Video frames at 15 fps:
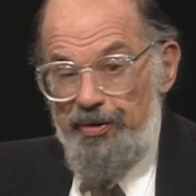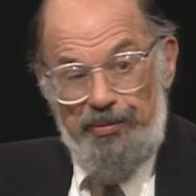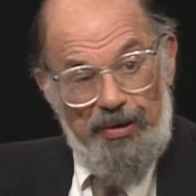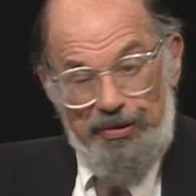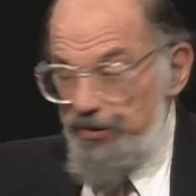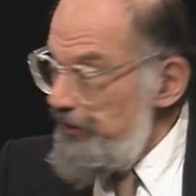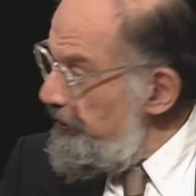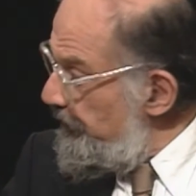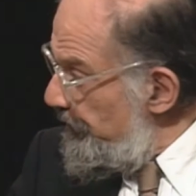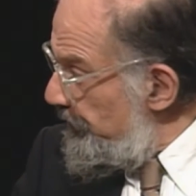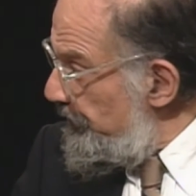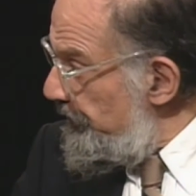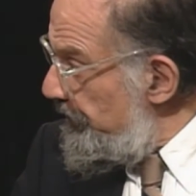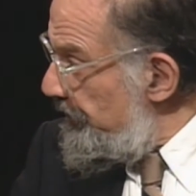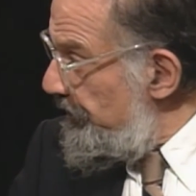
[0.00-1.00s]
The Russian
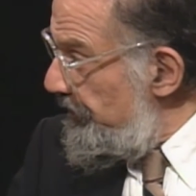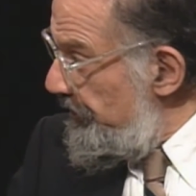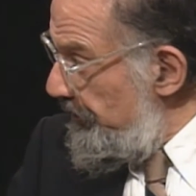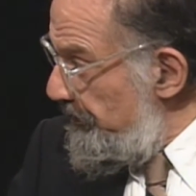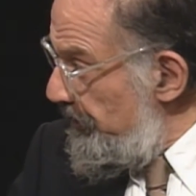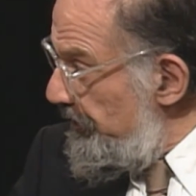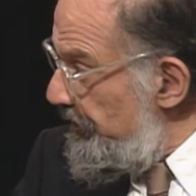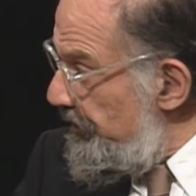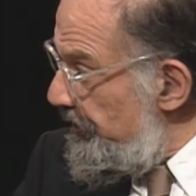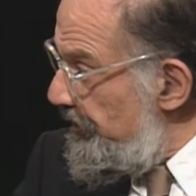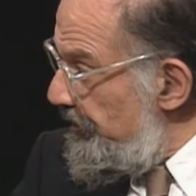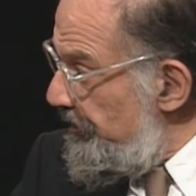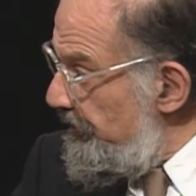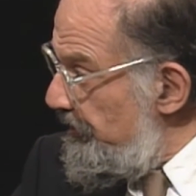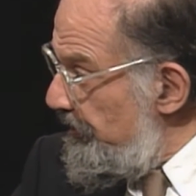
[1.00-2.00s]
futurists and symbolists
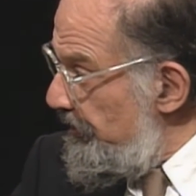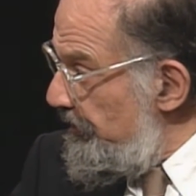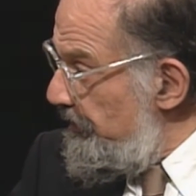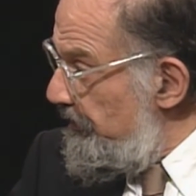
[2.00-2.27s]
were...